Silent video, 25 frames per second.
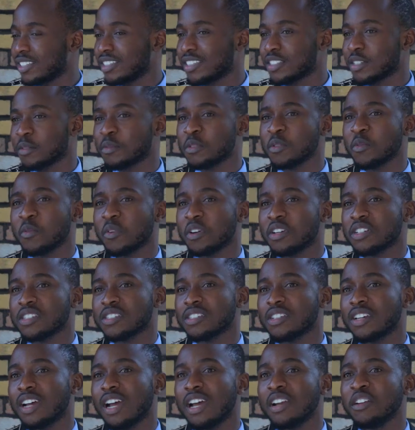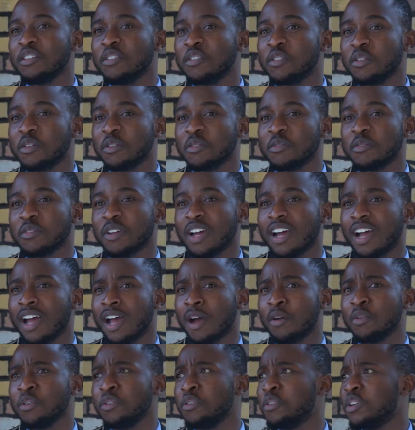Something worse? Uh, I don't know.
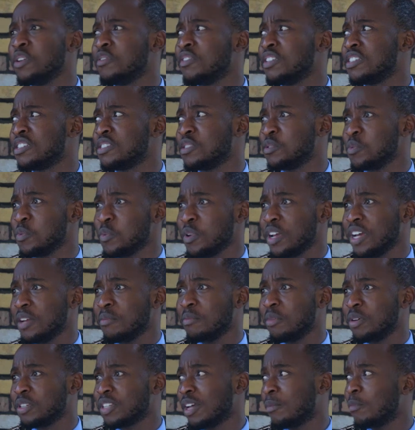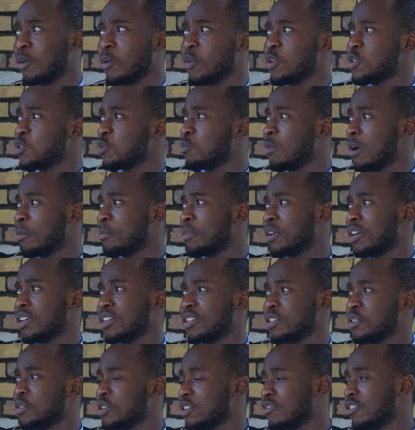I wouldn't know if this is weird, but I'm always with my pen.
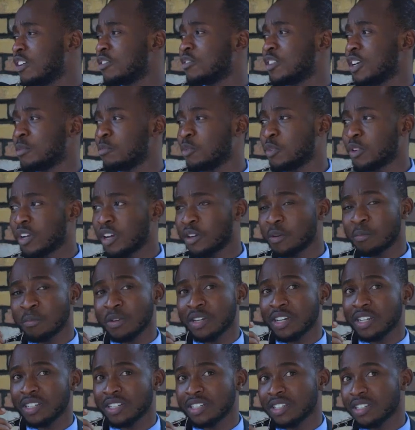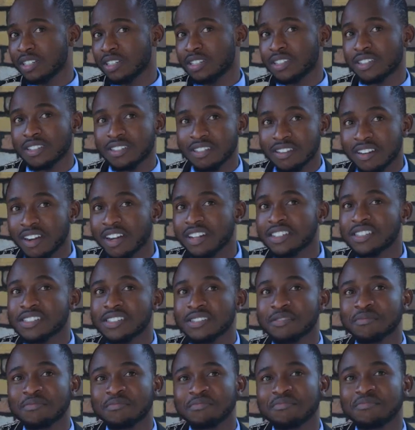You never find me without a pen.
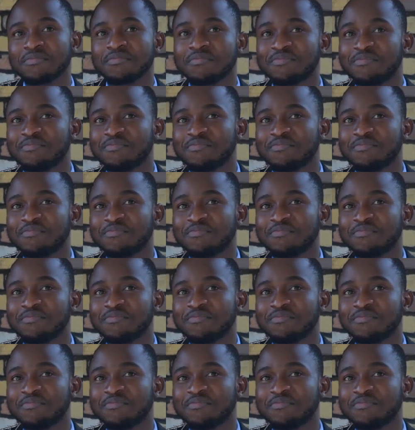Right.